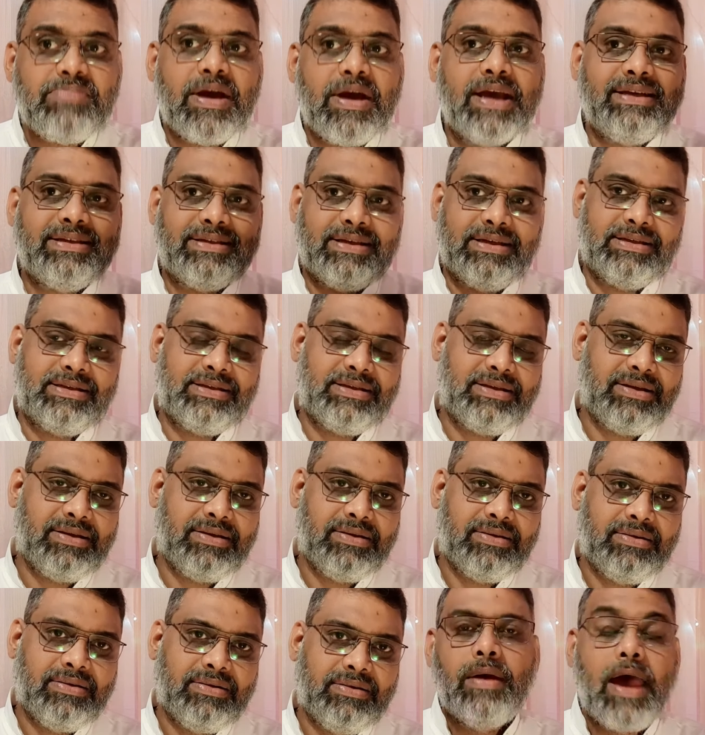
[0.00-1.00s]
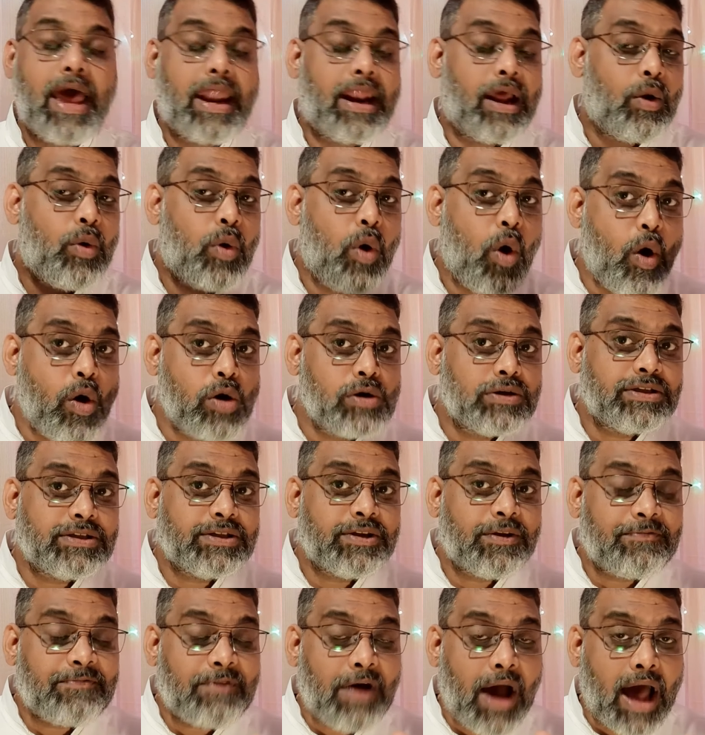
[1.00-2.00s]
basis and a
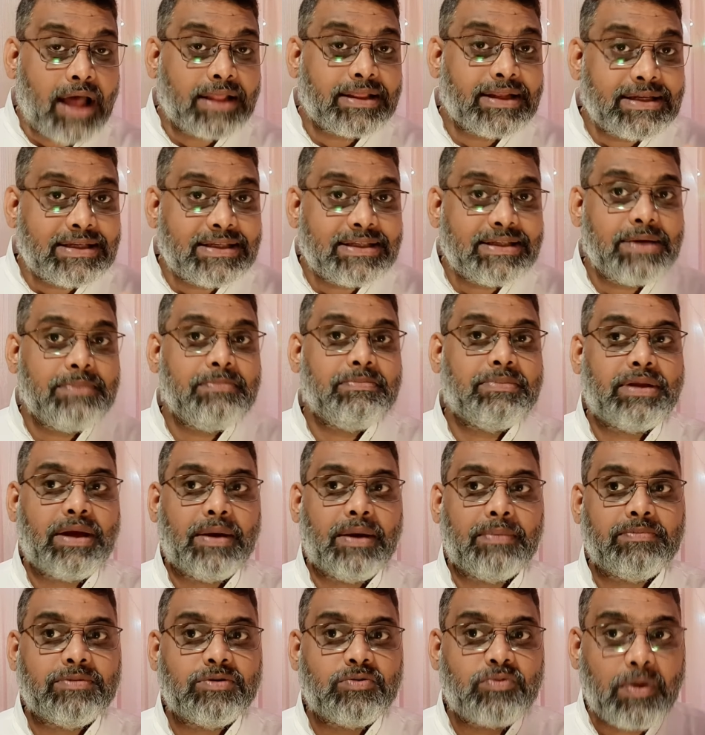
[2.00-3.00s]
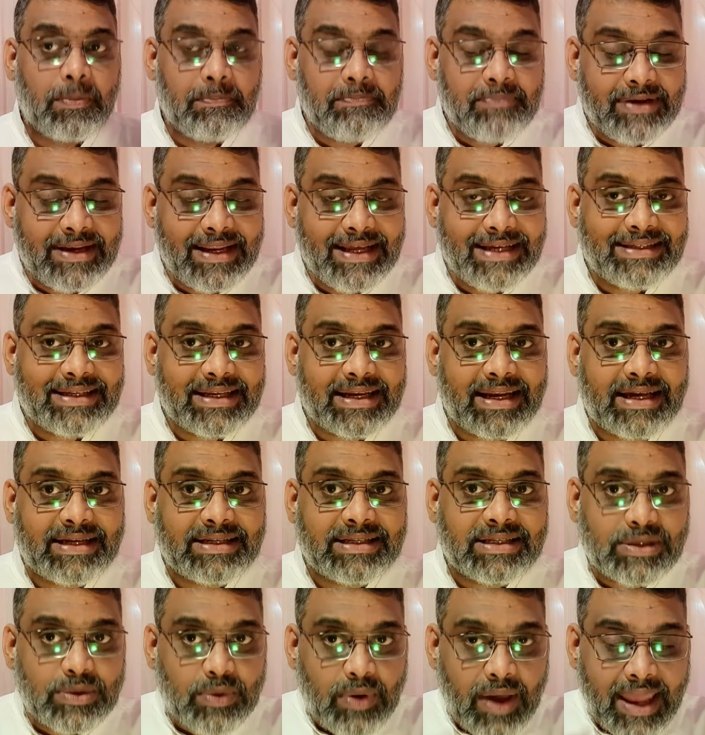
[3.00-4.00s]
host of other symptoms from
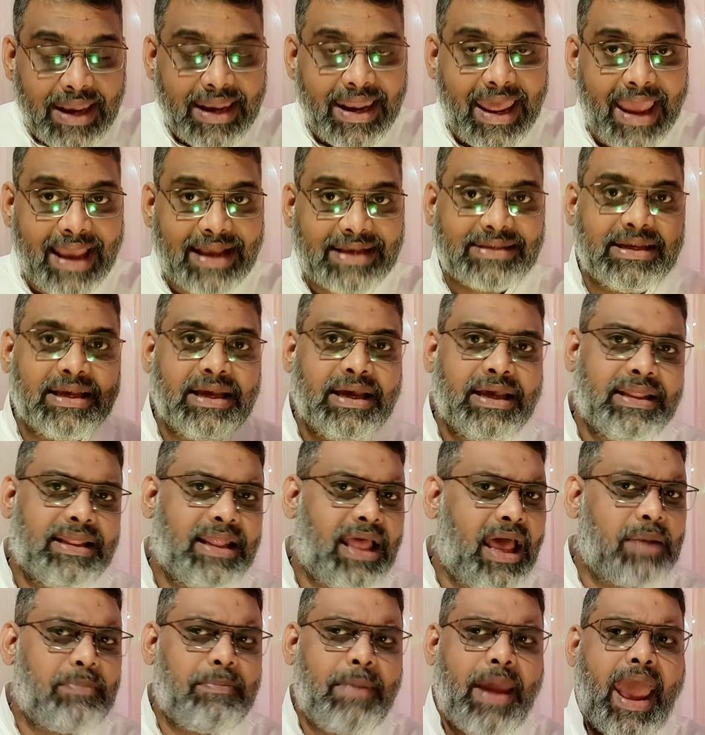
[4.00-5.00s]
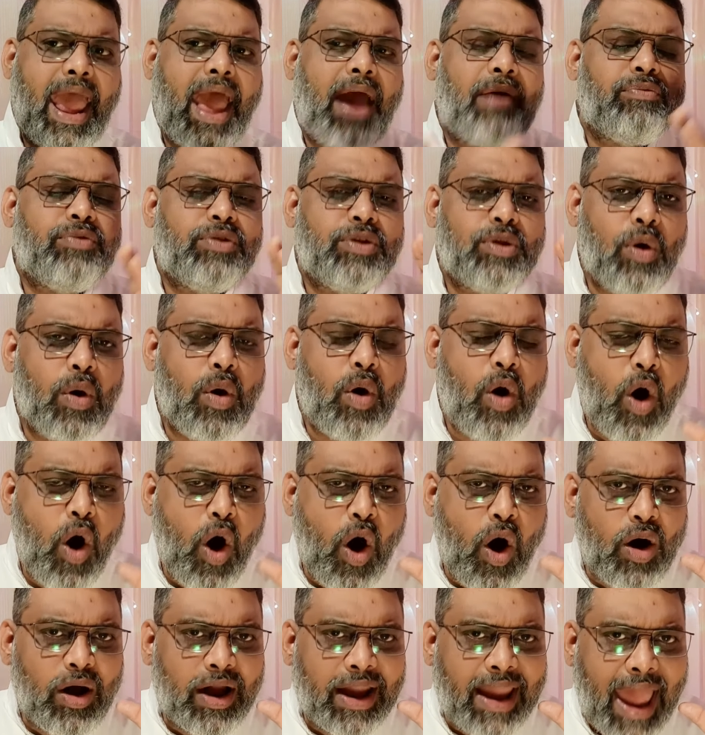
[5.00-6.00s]
dizziness to headaches that may have no
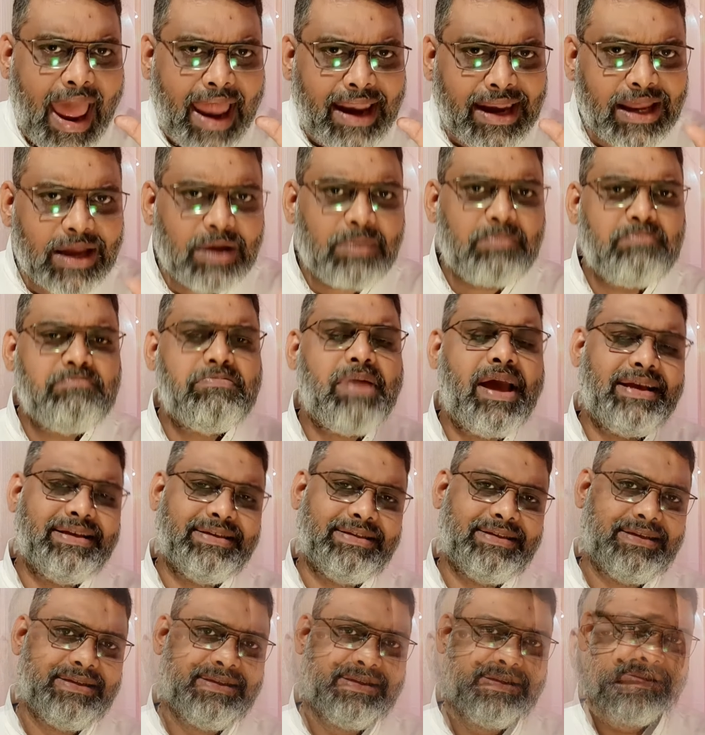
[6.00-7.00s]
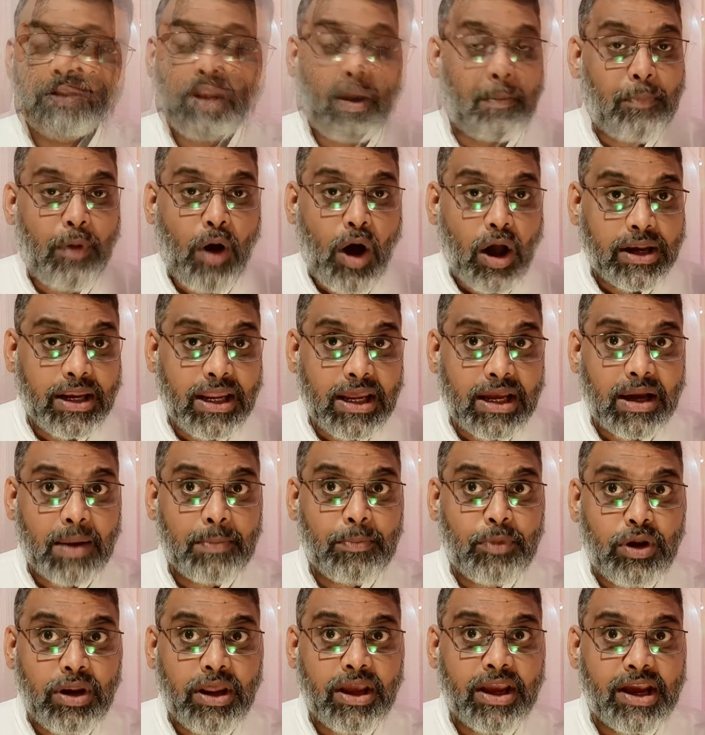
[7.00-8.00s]
organic basis. Now, body
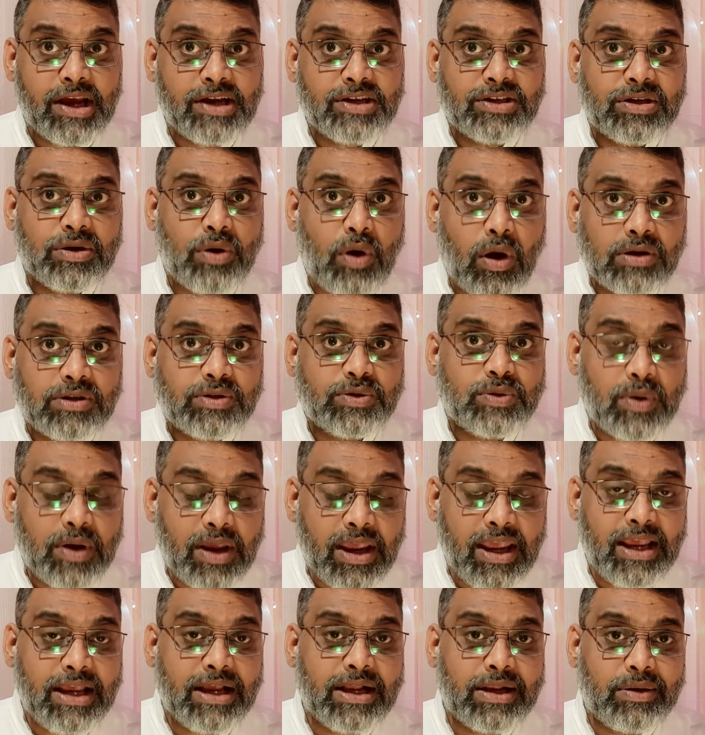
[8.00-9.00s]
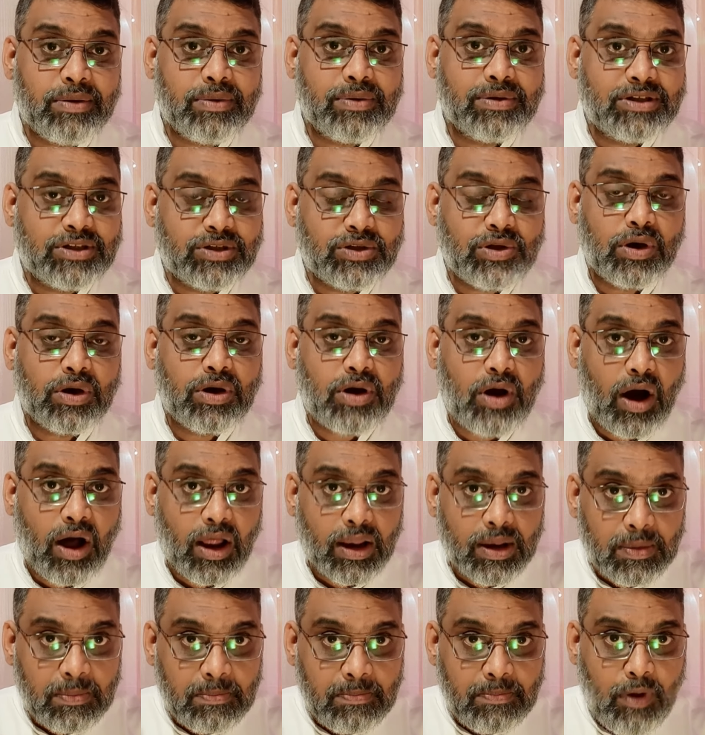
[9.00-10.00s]
communication also includes
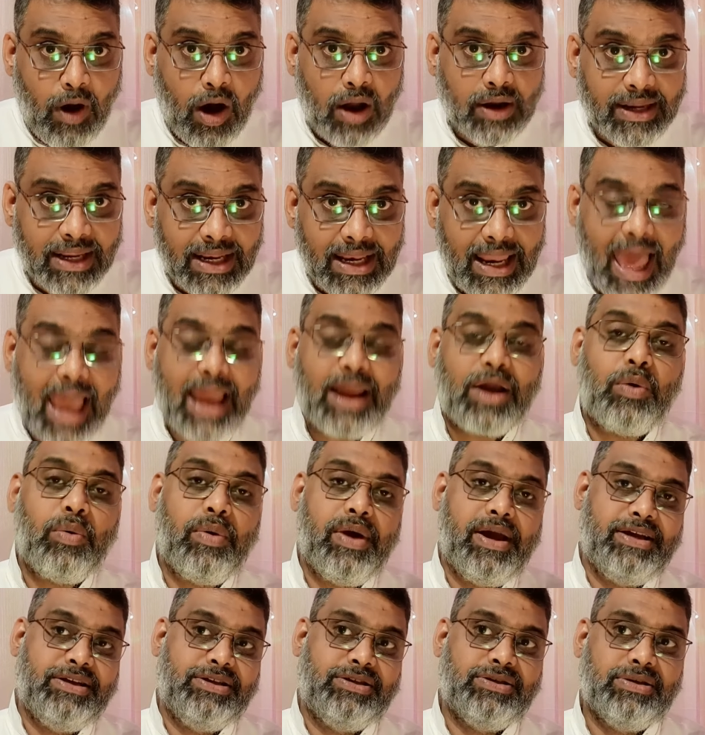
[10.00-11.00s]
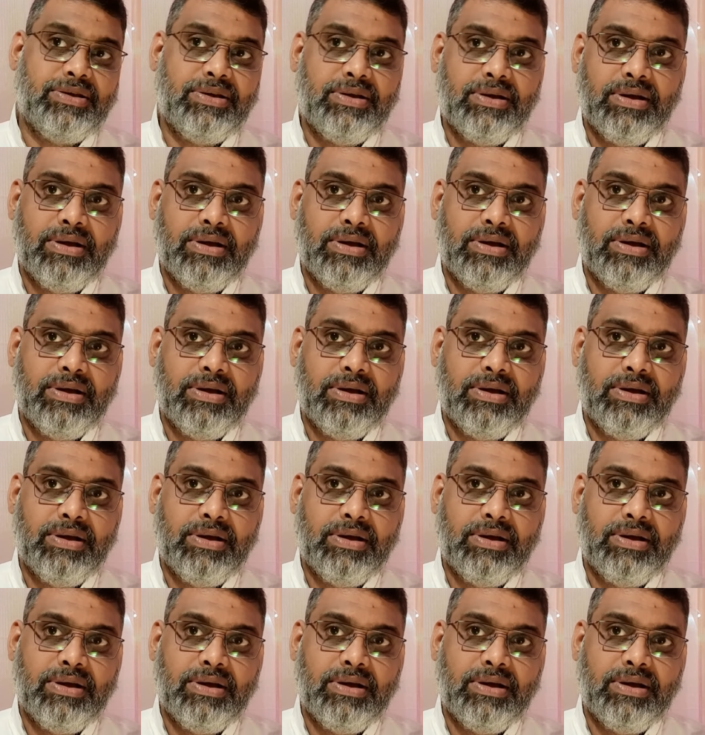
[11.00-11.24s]
so-called body language.